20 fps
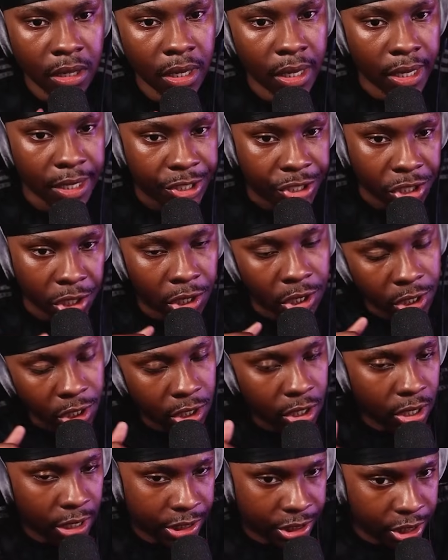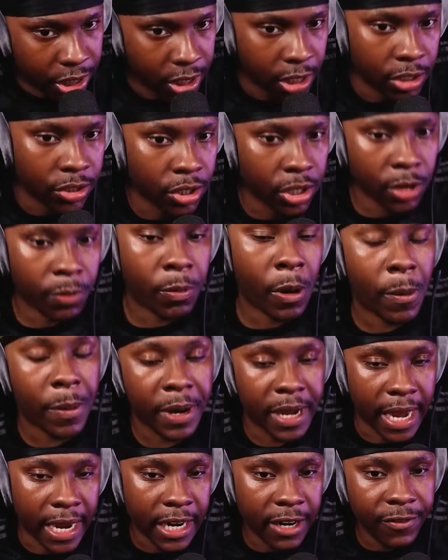Is she gonna do the
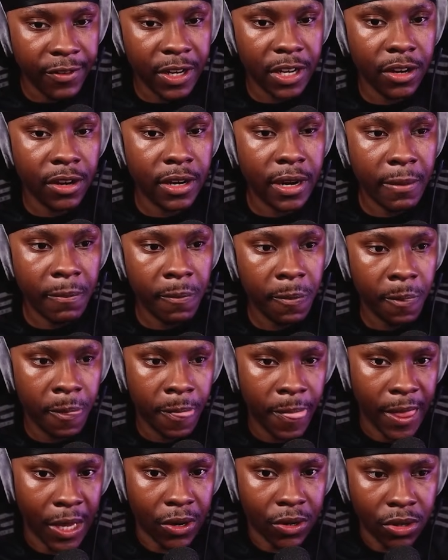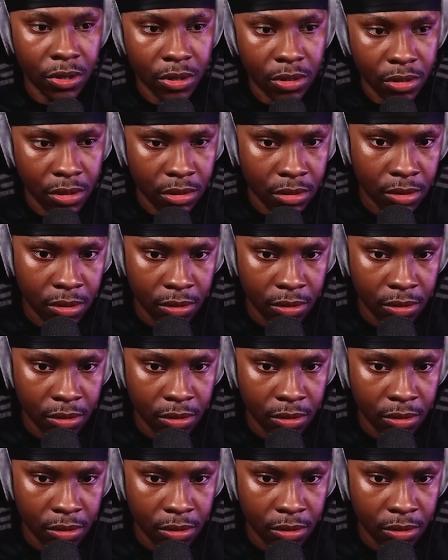propaganda video then? Or